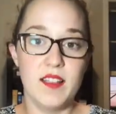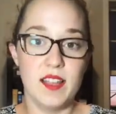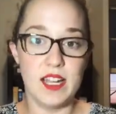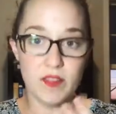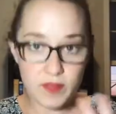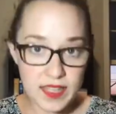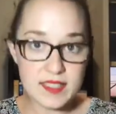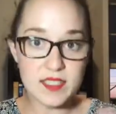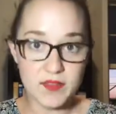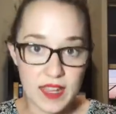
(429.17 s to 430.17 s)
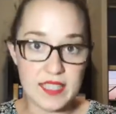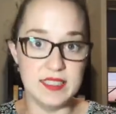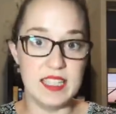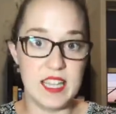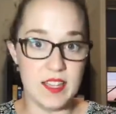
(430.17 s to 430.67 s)
like a
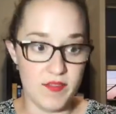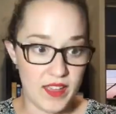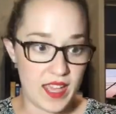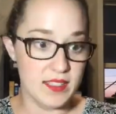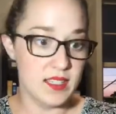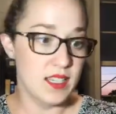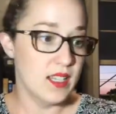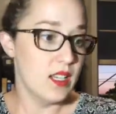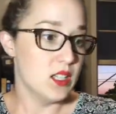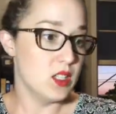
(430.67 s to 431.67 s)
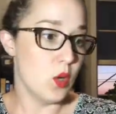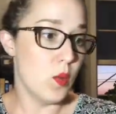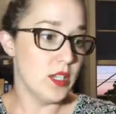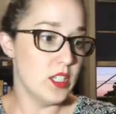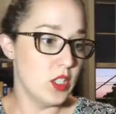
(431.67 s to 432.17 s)
face-to-face event. So
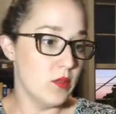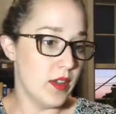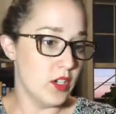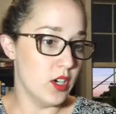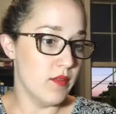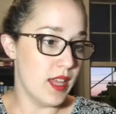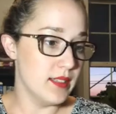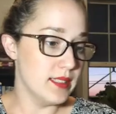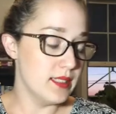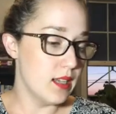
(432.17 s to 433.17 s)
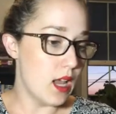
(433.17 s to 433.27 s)
1 to 2 vendor events.